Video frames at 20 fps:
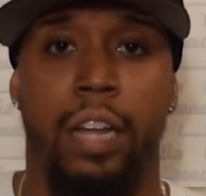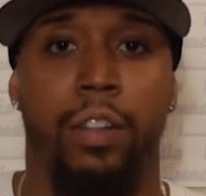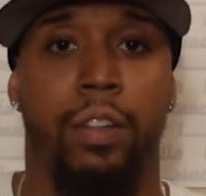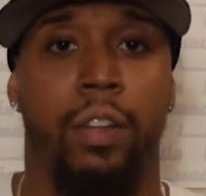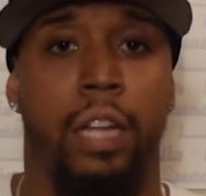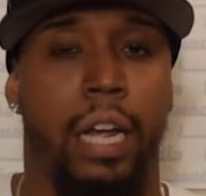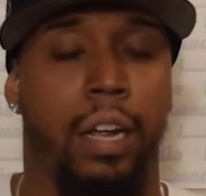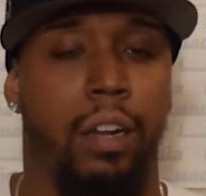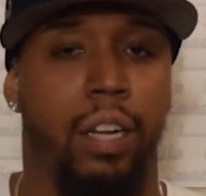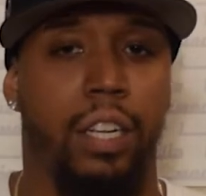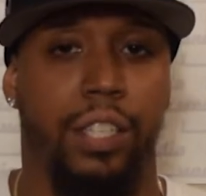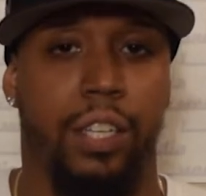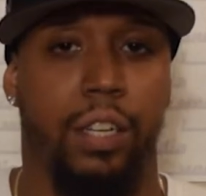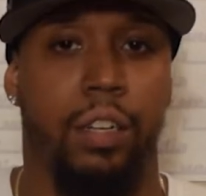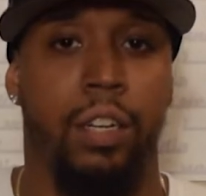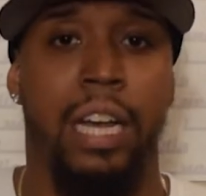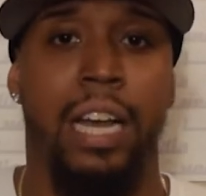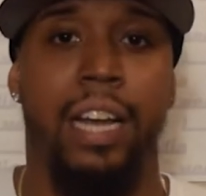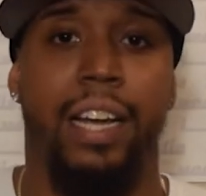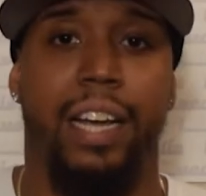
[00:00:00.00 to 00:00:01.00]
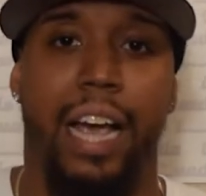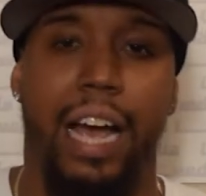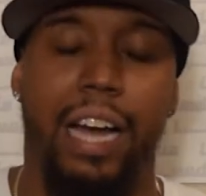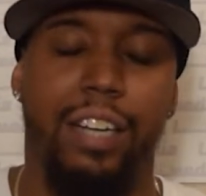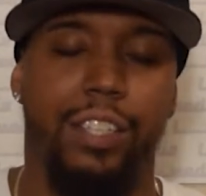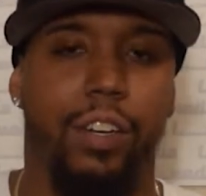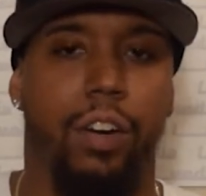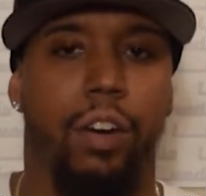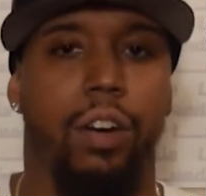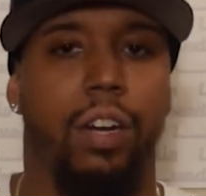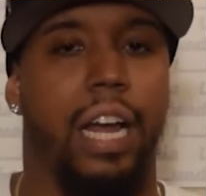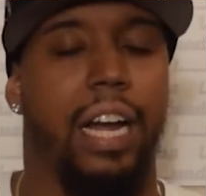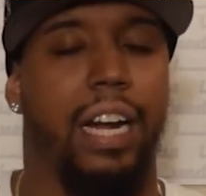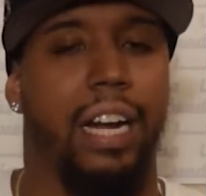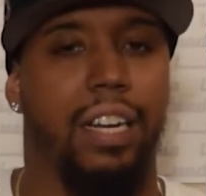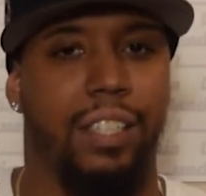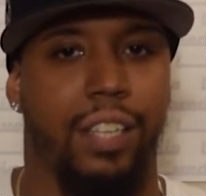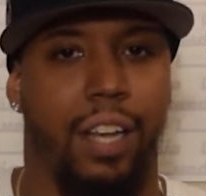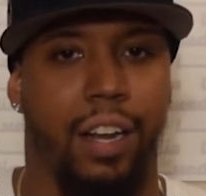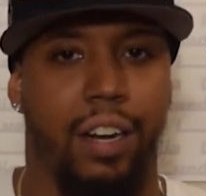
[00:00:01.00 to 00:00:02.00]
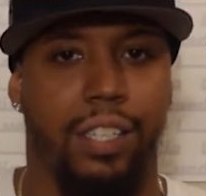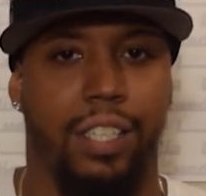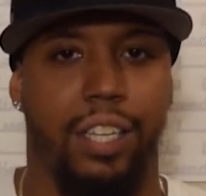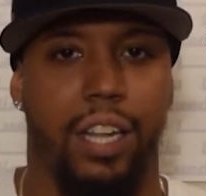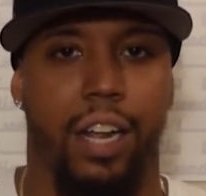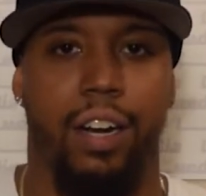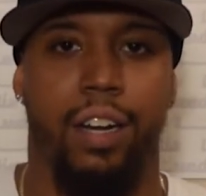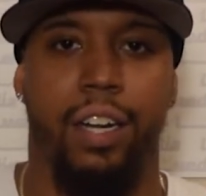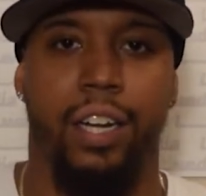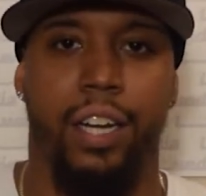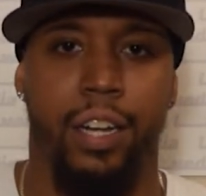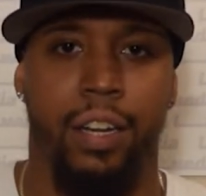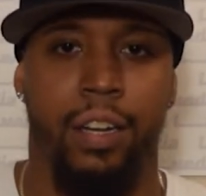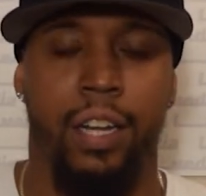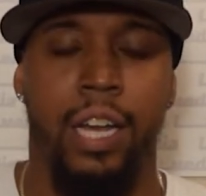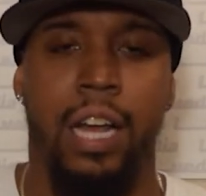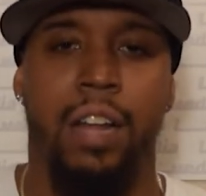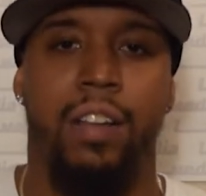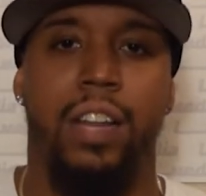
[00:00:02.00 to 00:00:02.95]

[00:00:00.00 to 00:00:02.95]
and listen, Cashner, like I said, is settling in.